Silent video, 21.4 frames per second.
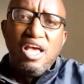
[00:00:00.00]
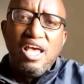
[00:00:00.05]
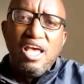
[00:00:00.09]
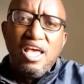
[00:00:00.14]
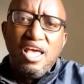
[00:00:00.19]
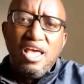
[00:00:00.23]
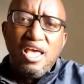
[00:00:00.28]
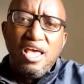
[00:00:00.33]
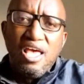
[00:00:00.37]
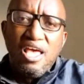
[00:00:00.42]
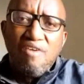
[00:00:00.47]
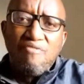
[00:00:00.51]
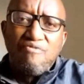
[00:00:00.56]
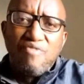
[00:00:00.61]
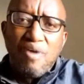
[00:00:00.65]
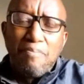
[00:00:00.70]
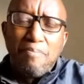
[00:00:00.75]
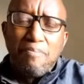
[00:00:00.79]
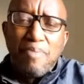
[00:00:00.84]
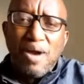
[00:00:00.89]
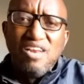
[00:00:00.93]
have
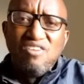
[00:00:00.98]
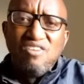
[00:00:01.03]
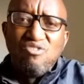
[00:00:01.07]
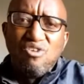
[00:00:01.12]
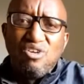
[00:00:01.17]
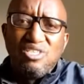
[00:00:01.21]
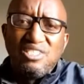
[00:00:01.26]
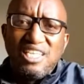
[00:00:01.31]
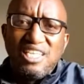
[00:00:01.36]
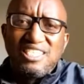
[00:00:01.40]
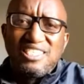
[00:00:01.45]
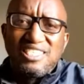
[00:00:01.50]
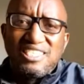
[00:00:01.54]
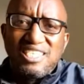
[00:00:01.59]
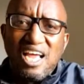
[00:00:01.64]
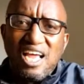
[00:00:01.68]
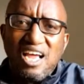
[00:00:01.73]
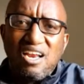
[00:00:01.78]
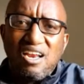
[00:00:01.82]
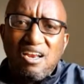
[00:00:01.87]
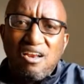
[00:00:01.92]
abandoned the
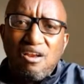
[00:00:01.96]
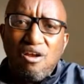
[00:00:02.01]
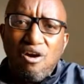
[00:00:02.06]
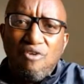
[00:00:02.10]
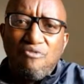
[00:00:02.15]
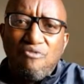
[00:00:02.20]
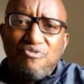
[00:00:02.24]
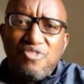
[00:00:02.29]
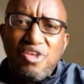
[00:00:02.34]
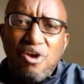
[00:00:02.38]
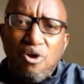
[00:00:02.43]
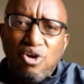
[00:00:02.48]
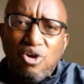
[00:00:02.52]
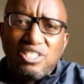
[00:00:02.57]
struggle of the